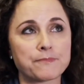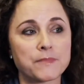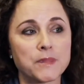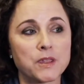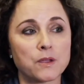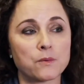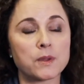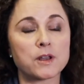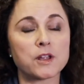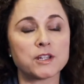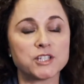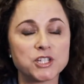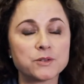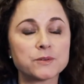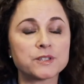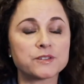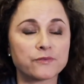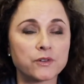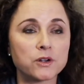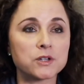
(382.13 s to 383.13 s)
when she
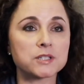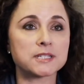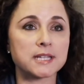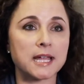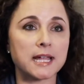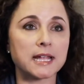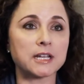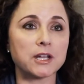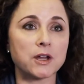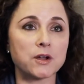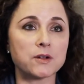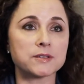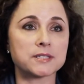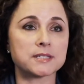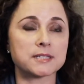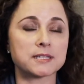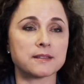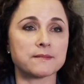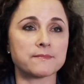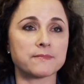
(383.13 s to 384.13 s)
was first
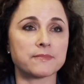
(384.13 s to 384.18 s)
diagnosed,